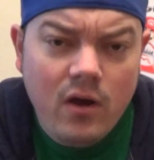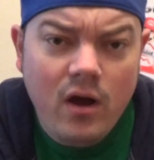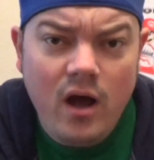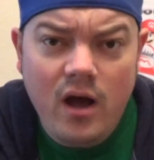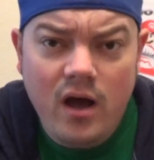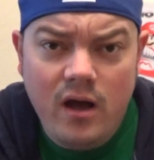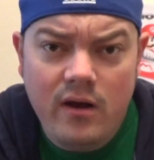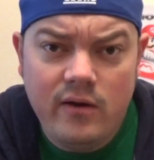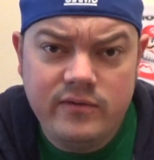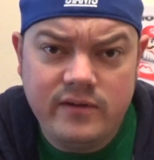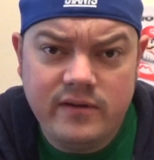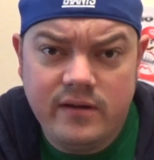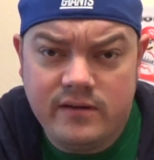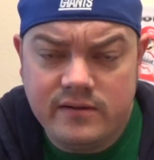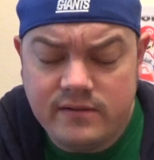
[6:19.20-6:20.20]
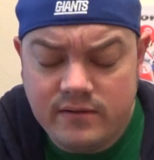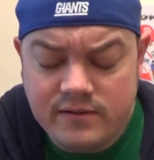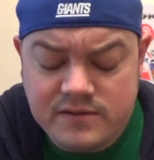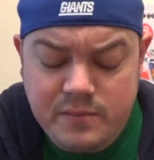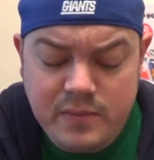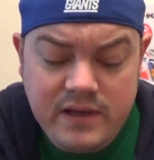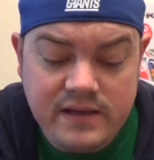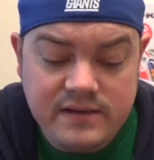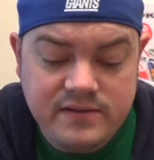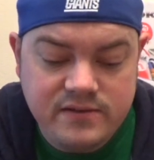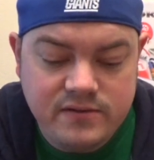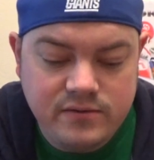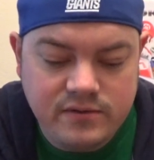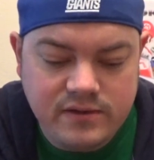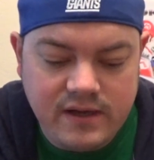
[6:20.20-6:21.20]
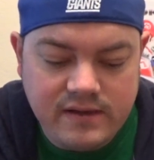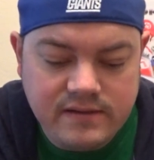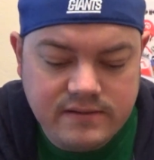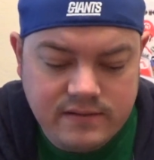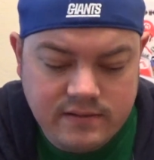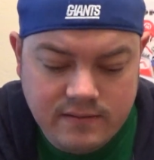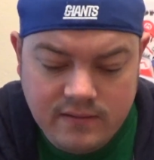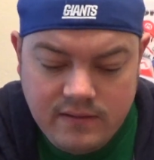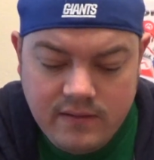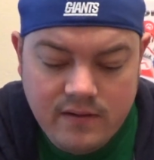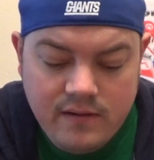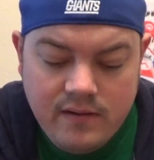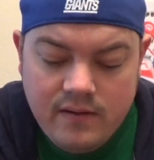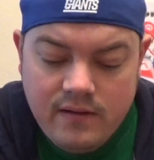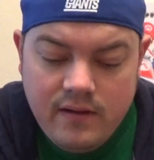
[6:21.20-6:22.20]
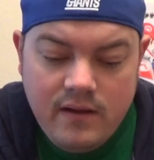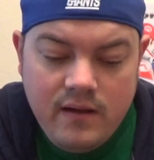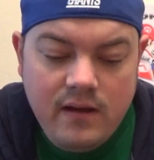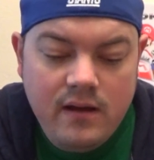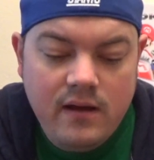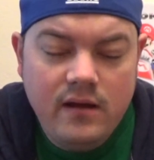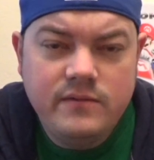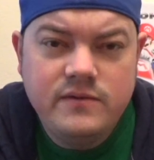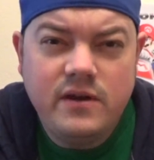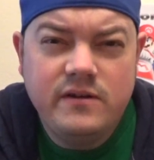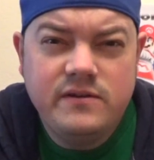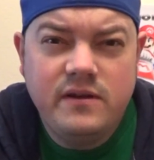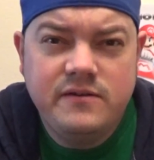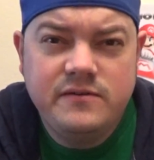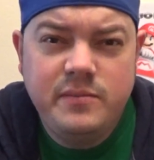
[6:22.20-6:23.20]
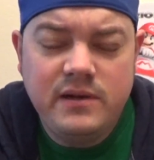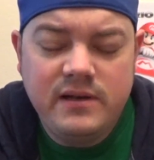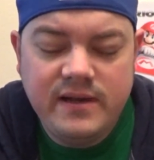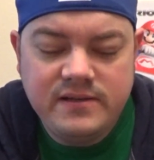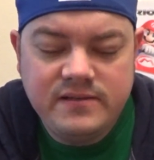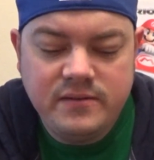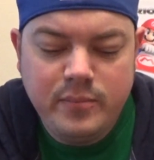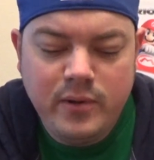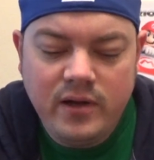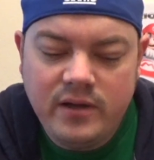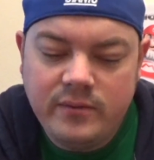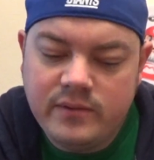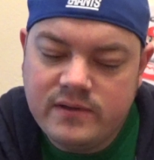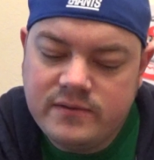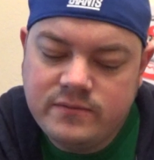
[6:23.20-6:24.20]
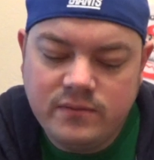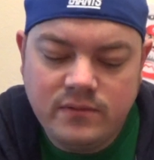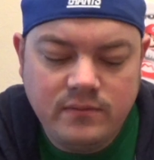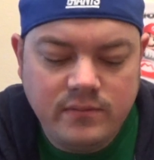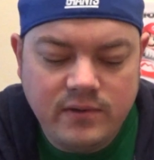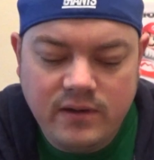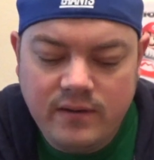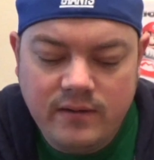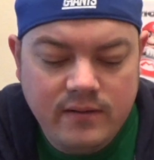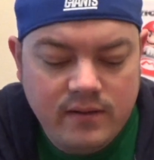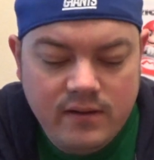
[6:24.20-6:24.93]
on its PS2 days. So I was a bit late to the party with this one, but